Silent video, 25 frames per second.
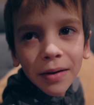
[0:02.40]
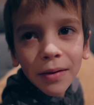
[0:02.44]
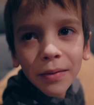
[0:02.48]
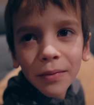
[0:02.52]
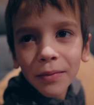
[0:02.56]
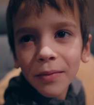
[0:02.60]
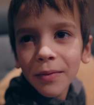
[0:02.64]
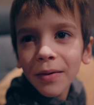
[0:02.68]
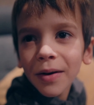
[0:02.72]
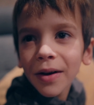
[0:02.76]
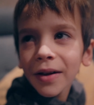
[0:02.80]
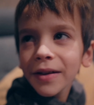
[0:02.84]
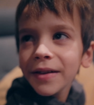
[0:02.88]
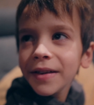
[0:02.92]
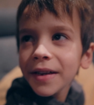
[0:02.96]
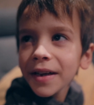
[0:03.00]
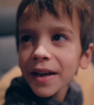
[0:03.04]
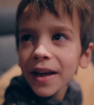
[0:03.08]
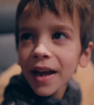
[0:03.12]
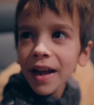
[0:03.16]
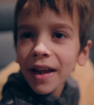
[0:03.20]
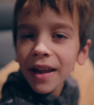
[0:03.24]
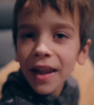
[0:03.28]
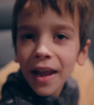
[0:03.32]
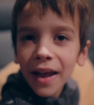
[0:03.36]
We're
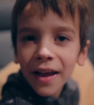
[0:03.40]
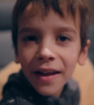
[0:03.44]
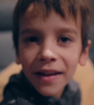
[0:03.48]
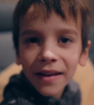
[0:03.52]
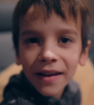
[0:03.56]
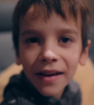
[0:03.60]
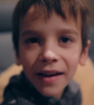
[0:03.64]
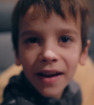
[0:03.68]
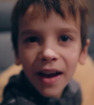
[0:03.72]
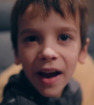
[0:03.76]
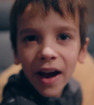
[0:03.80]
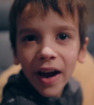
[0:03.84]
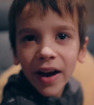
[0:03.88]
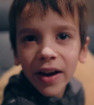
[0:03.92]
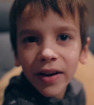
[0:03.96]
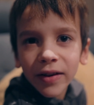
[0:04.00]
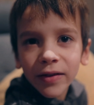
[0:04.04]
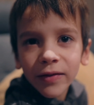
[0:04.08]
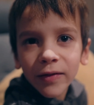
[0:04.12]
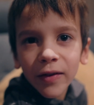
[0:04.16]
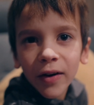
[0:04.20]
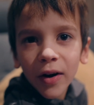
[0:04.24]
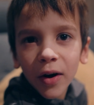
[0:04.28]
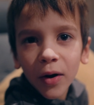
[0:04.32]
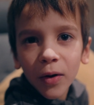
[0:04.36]
staying in the garage
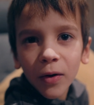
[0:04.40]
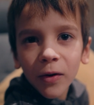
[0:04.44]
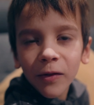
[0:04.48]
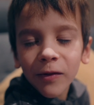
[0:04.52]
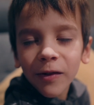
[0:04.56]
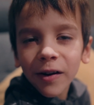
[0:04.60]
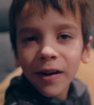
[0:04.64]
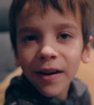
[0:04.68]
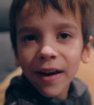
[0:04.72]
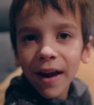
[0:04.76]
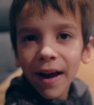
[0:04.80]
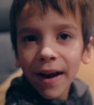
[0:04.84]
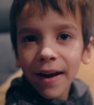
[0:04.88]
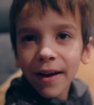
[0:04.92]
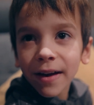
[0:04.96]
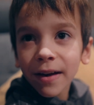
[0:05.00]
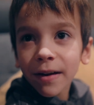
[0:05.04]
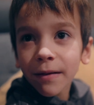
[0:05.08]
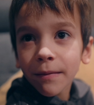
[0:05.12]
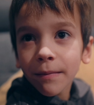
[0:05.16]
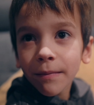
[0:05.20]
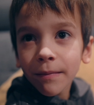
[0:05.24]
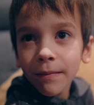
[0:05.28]
for overnight.